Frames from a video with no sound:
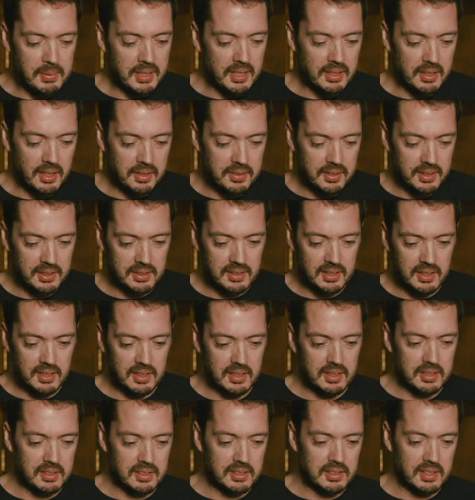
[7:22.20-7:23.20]
I think
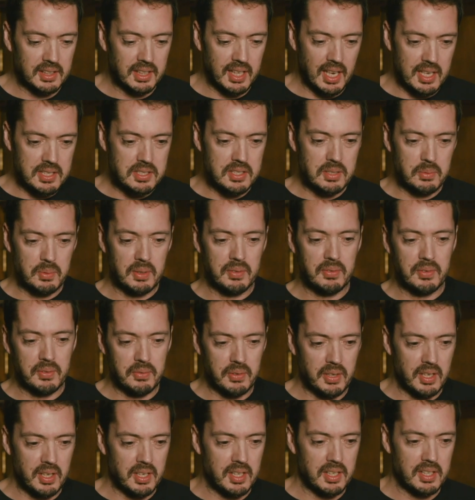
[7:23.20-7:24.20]
the guests that we've
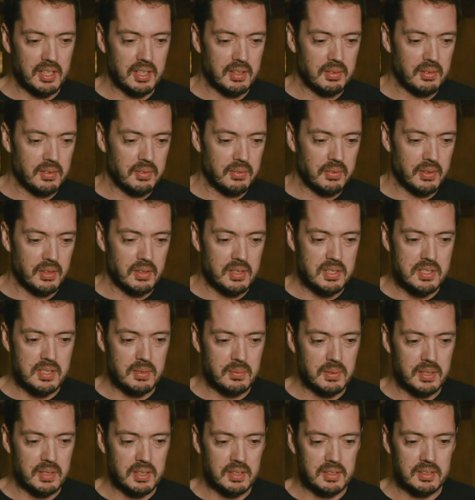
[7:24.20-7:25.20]
invited are very
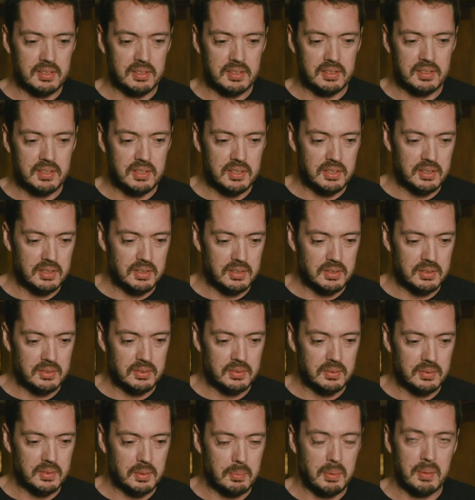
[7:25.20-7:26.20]
similar to
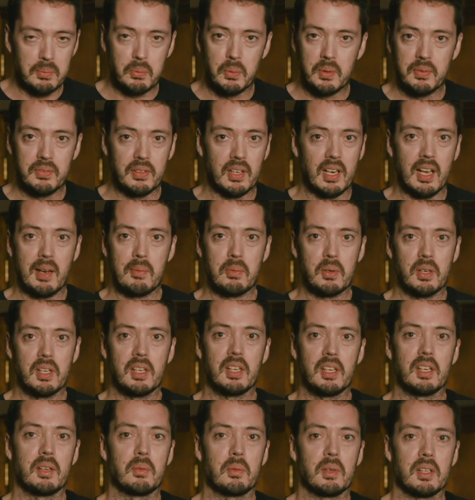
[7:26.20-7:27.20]
the people we've
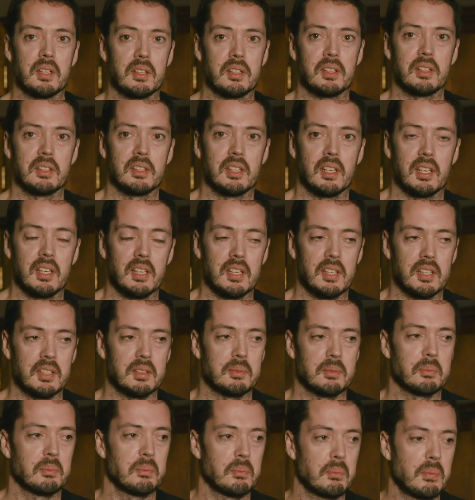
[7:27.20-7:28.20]
collaborated with.
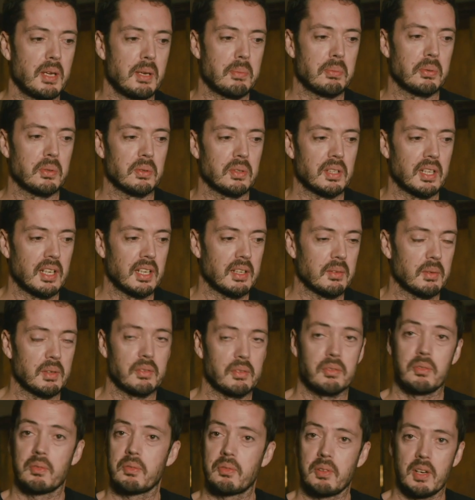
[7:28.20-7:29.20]
They're people that were
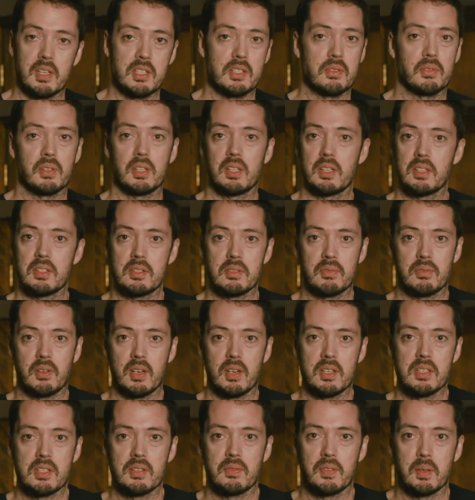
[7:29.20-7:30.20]
friends of ours,
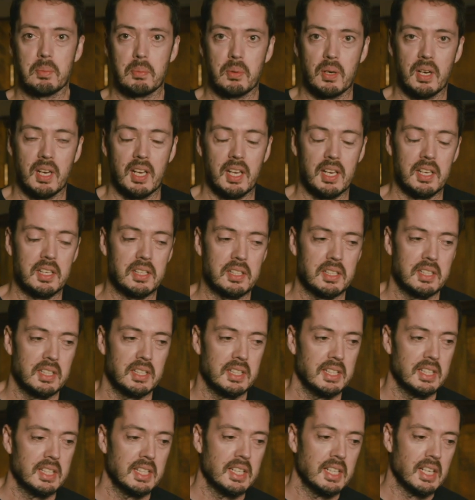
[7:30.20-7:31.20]
friends of the brand.
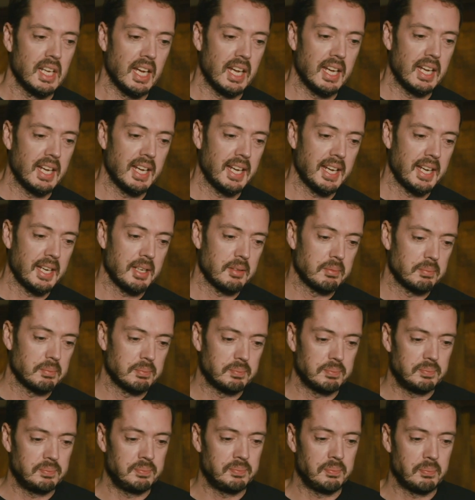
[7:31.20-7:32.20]

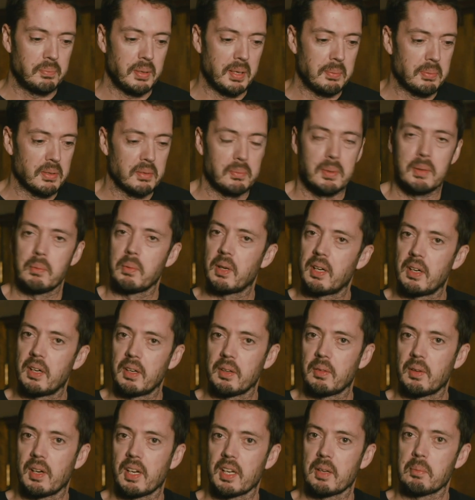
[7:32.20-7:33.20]
People have been
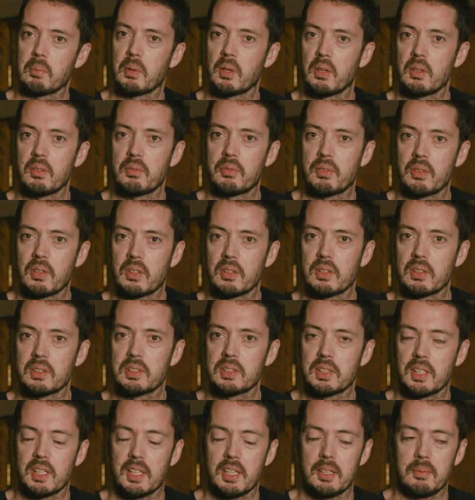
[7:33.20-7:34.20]
wearing Rag & Bone for a long
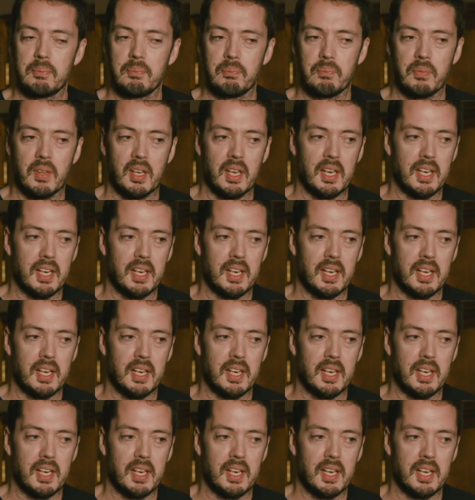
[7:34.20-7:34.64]
time.